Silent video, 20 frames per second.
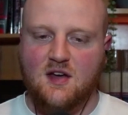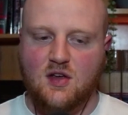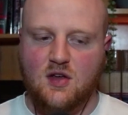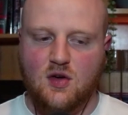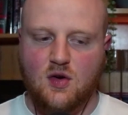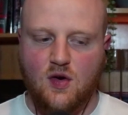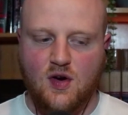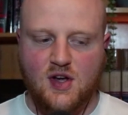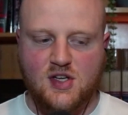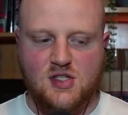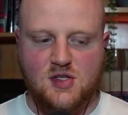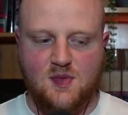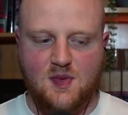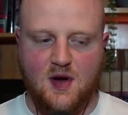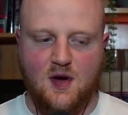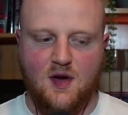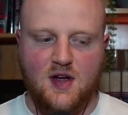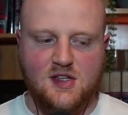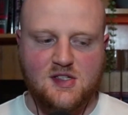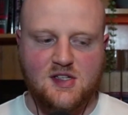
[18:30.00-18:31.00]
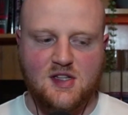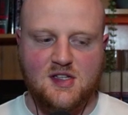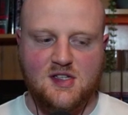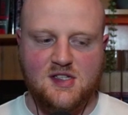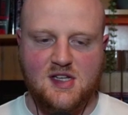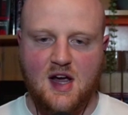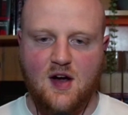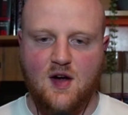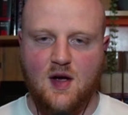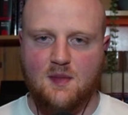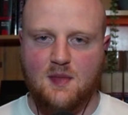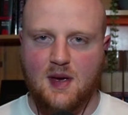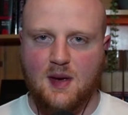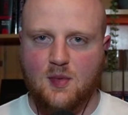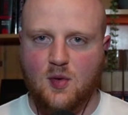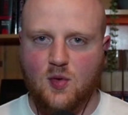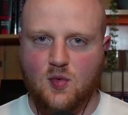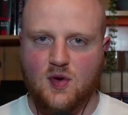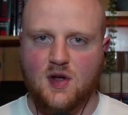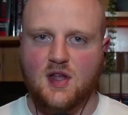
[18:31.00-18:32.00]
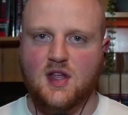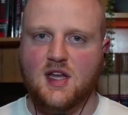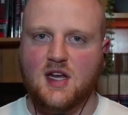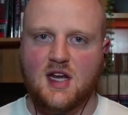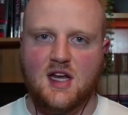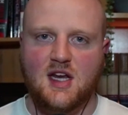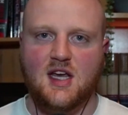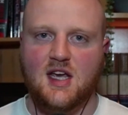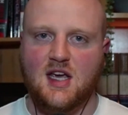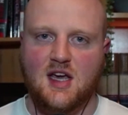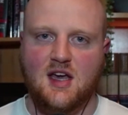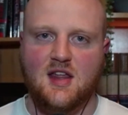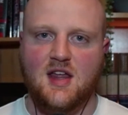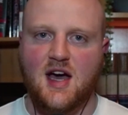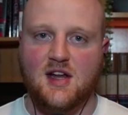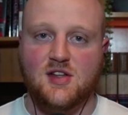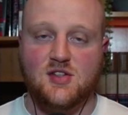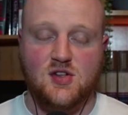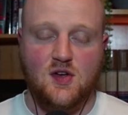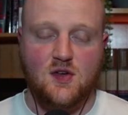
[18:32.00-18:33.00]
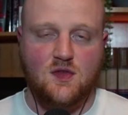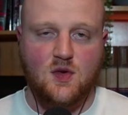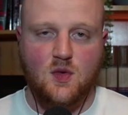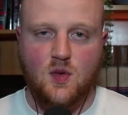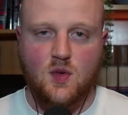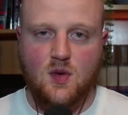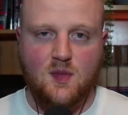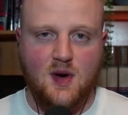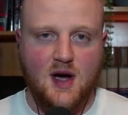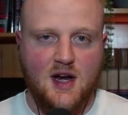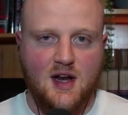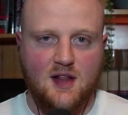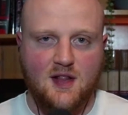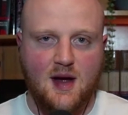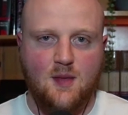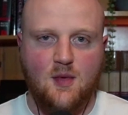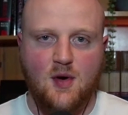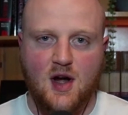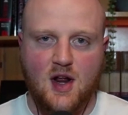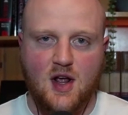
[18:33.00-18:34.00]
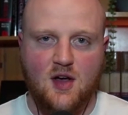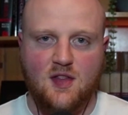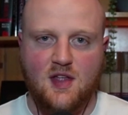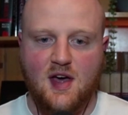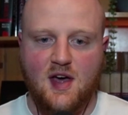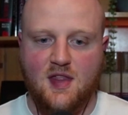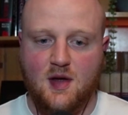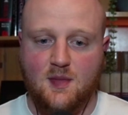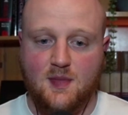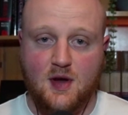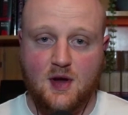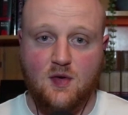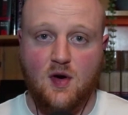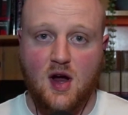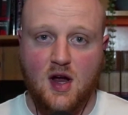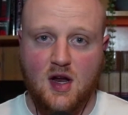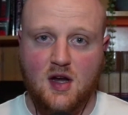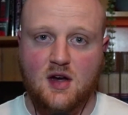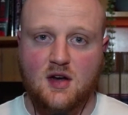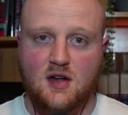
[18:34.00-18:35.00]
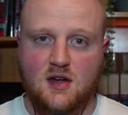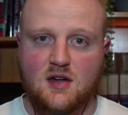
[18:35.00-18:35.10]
your experience in this area, people really need to hear that. And so if you wouldn't mind elaborating on that, that'd be great.